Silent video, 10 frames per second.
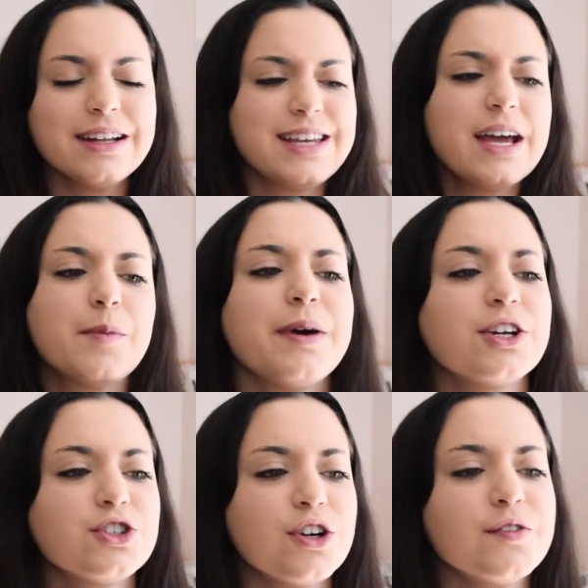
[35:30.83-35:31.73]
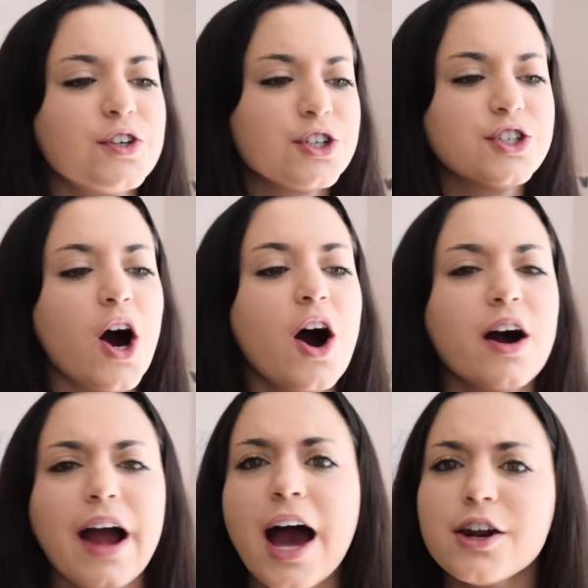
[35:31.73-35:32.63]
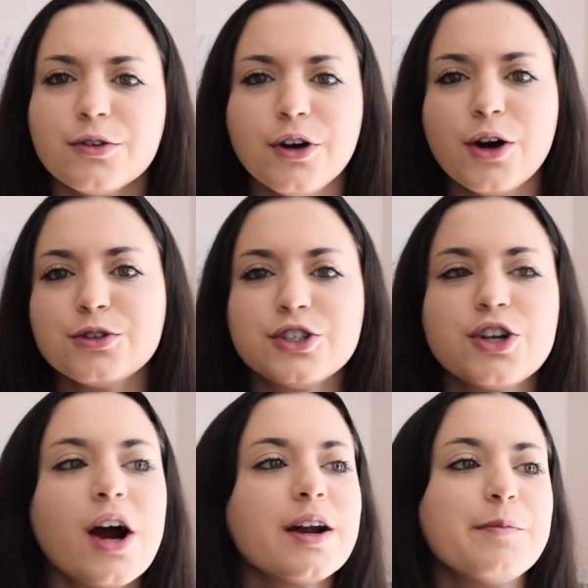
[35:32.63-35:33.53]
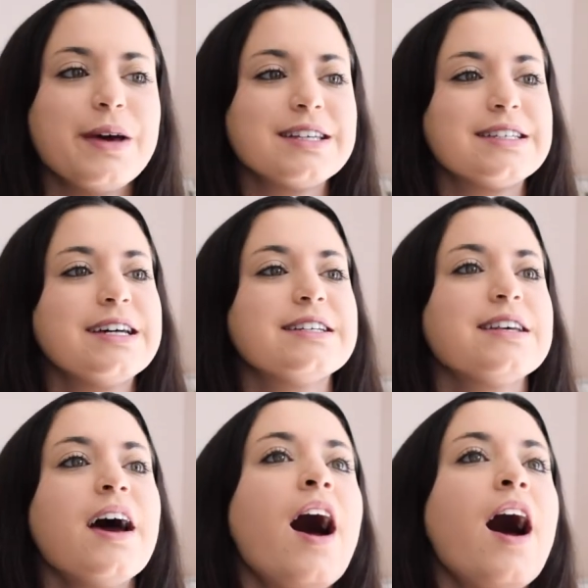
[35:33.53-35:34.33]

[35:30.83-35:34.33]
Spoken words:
take a picture of your dog, I don't know, start a business,